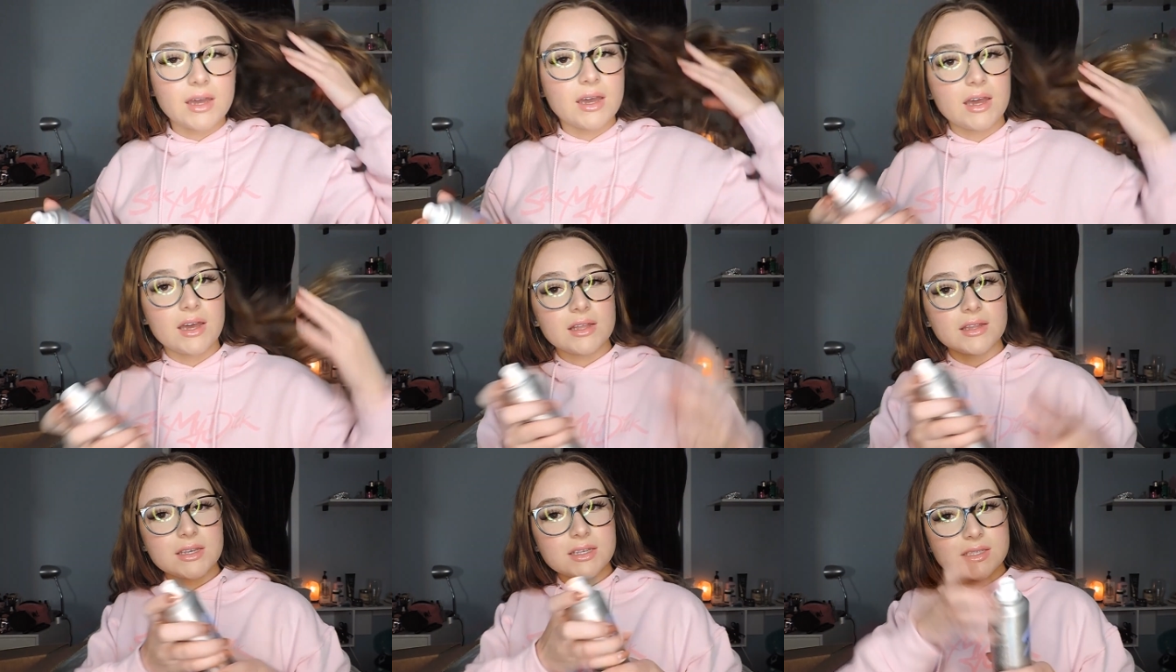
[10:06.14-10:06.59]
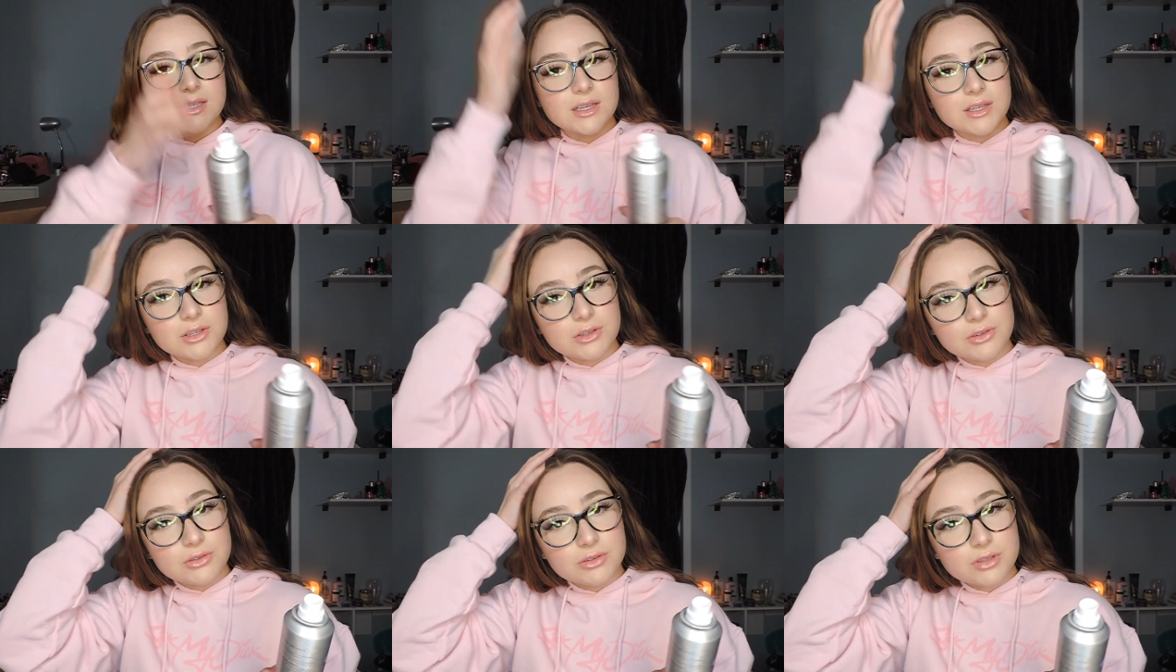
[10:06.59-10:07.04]
Aunt Lisa,
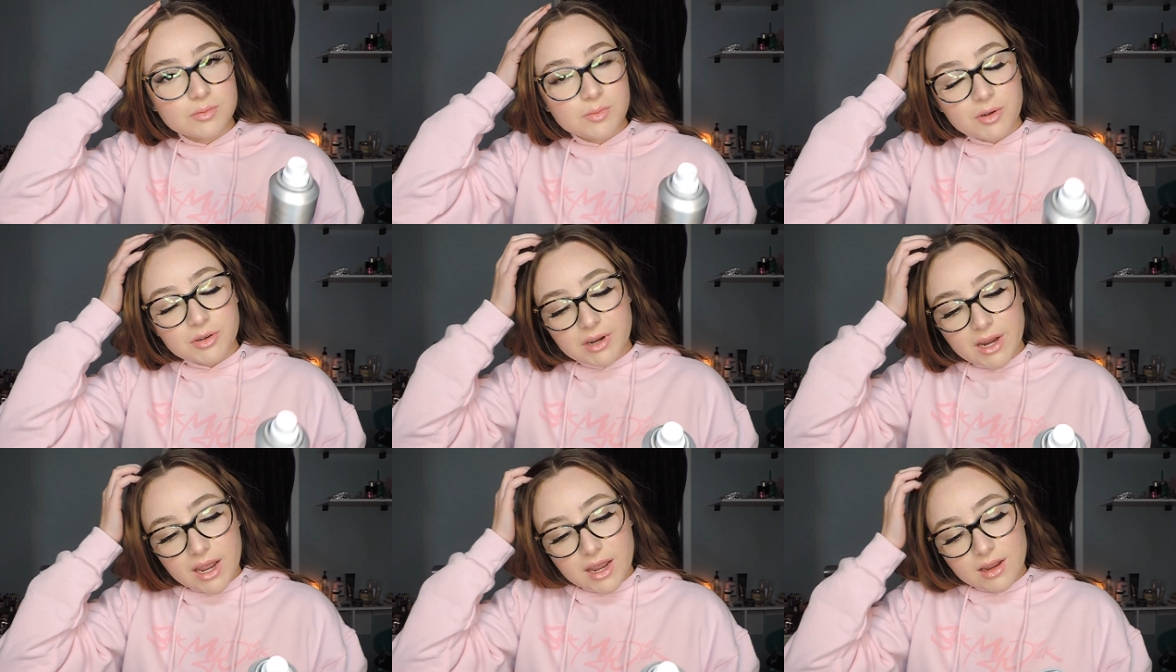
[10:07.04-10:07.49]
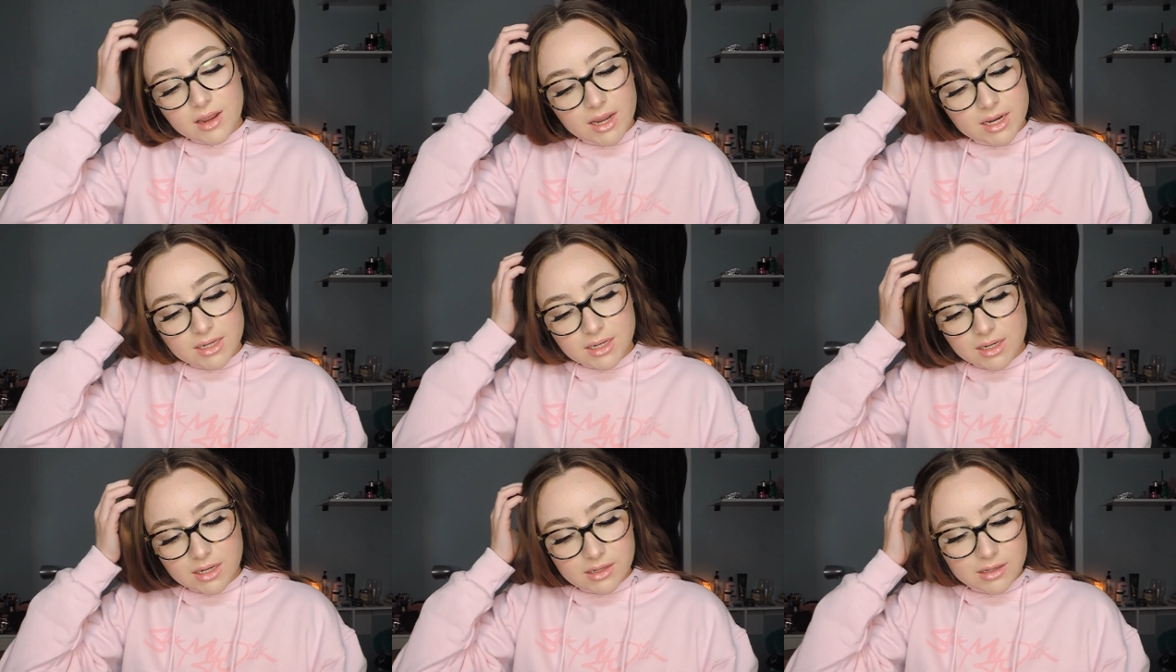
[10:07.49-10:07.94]
you use Monat?
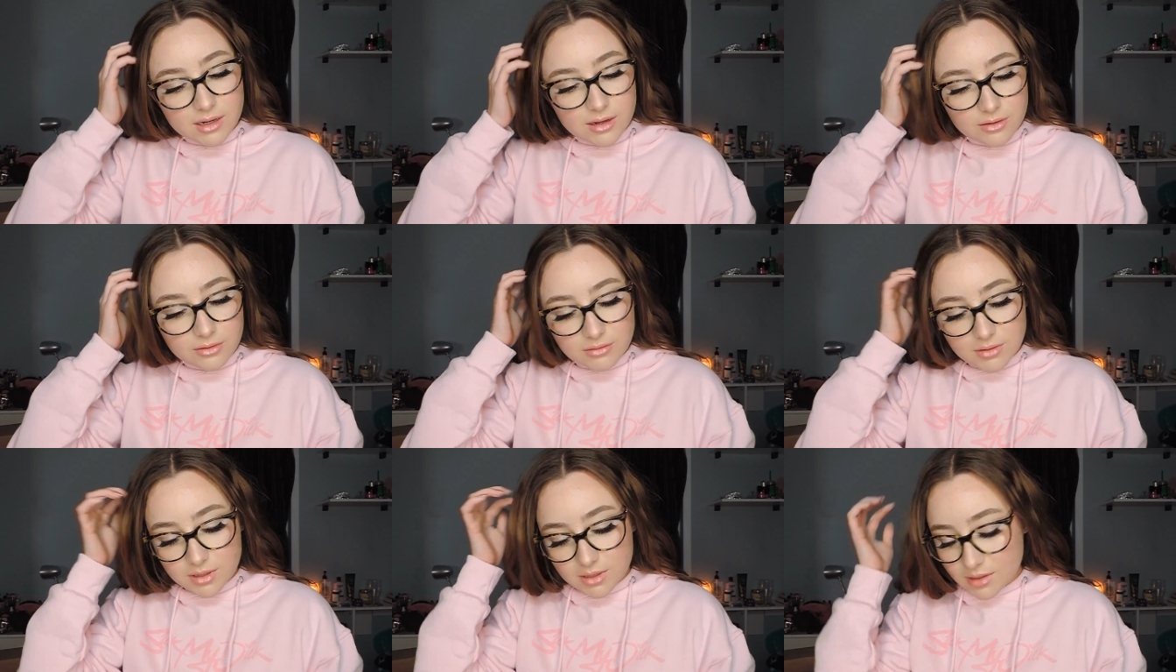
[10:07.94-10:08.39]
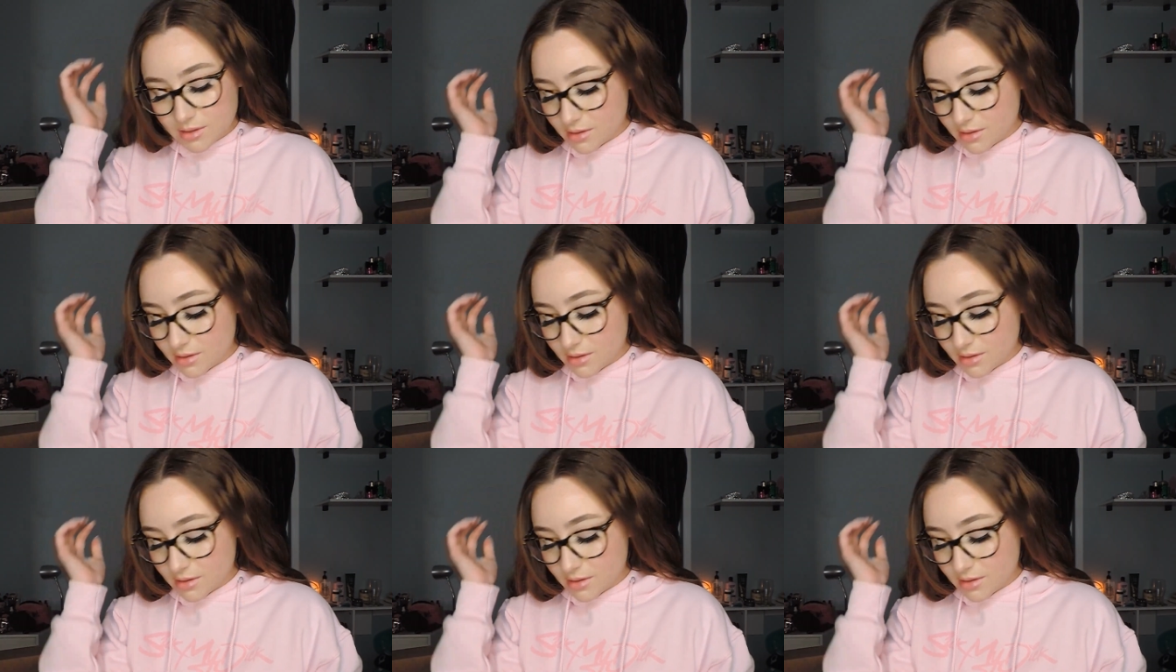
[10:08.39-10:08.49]
I didn't know.